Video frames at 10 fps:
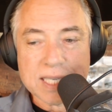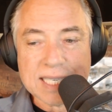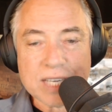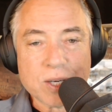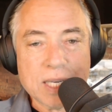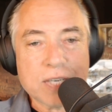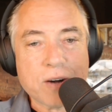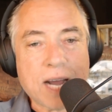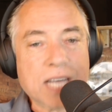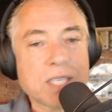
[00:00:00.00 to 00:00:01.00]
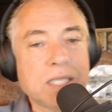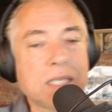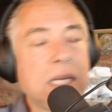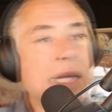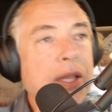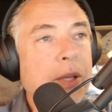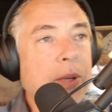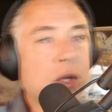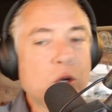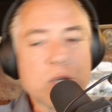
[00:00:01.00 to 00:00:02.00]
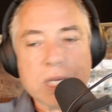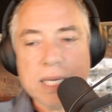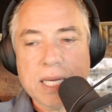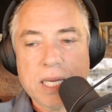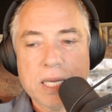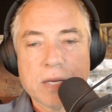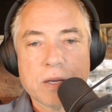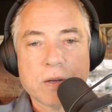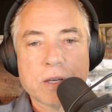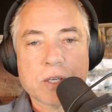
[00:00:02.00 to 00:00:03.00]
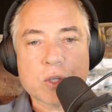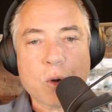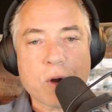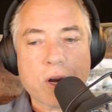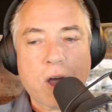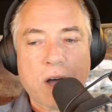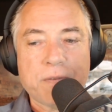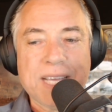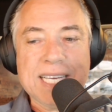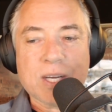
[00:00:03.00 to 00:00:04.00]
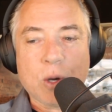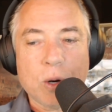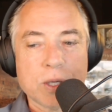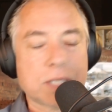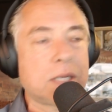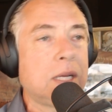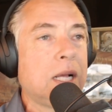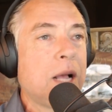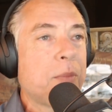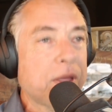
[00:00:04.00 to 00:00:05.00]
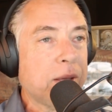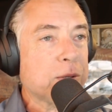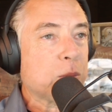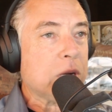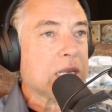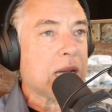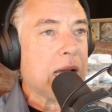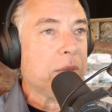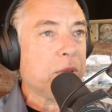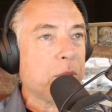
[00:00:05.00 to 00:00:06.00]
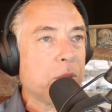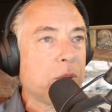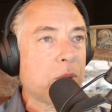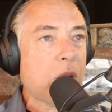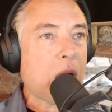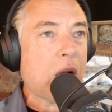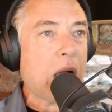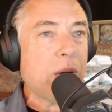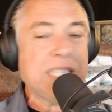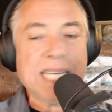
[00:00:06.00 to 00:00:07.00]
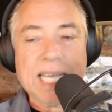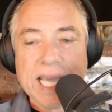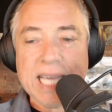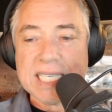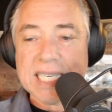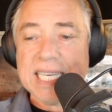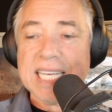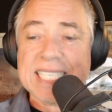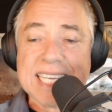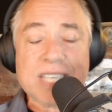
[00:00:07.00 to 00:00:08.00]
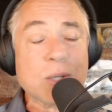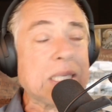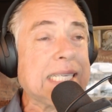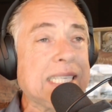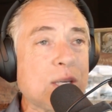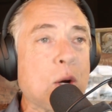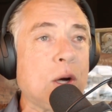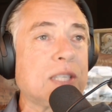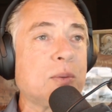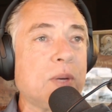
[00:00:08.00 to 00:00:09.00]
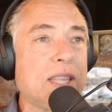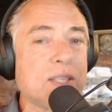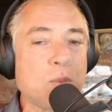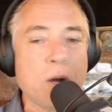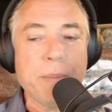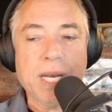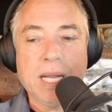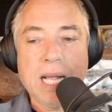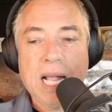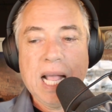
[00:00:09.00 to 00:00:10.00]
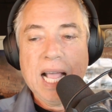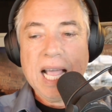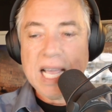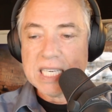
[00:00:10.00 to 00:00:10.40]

sexual interactions that were usually short of intercourse. But there was one time that I was engaged in sexual intercourse with this woman, and